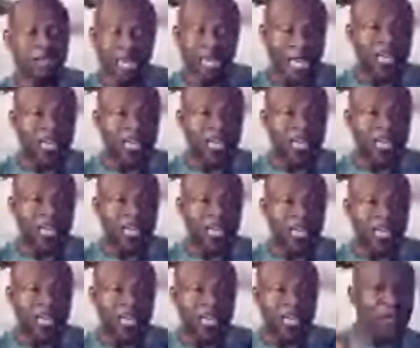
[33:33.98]

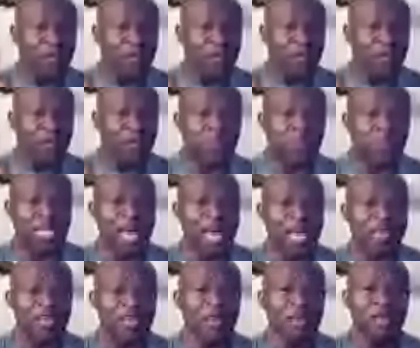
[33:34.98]
literally, even Trump
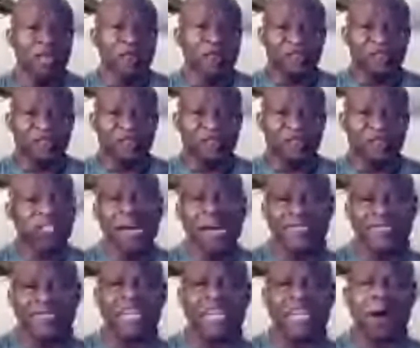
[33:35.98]
said, this
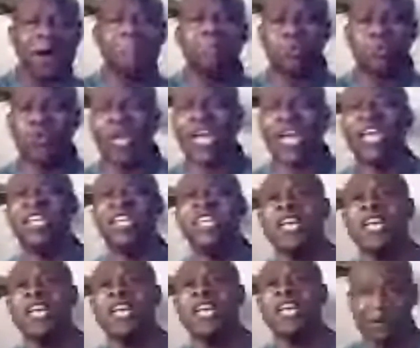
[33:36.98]
might take up to a
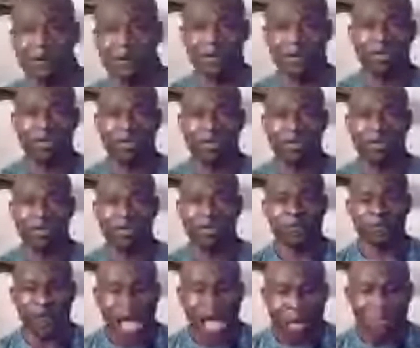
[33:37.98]
year.
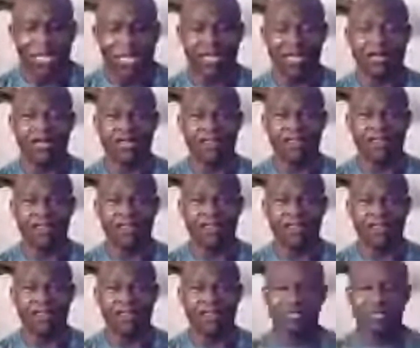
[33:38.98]
Family.
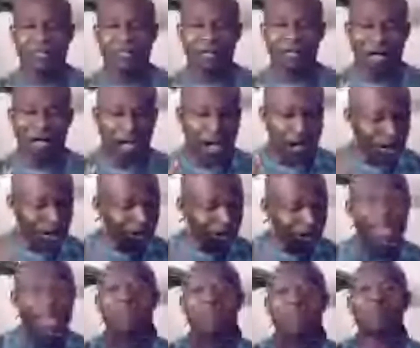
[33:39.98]
All
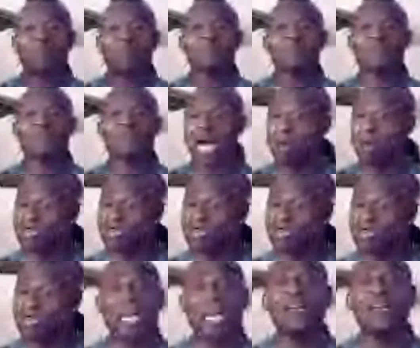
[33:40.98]
right. I'm
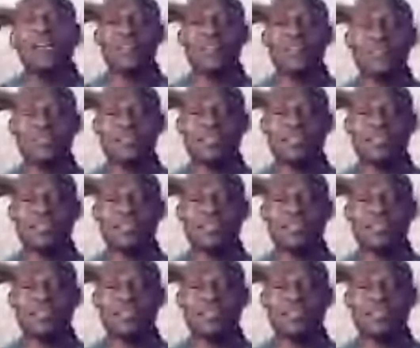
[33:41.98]
just saying.